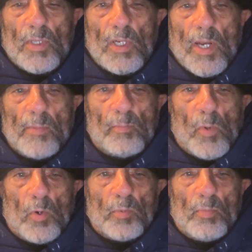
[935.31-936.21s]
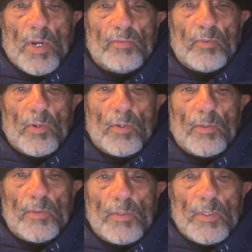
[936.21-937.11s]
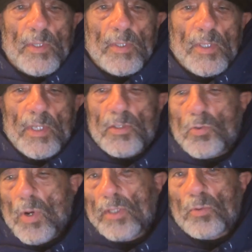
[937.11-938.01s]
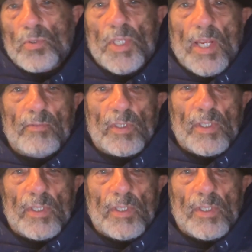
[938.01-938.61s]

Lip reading: clipboard buffer and try to save it.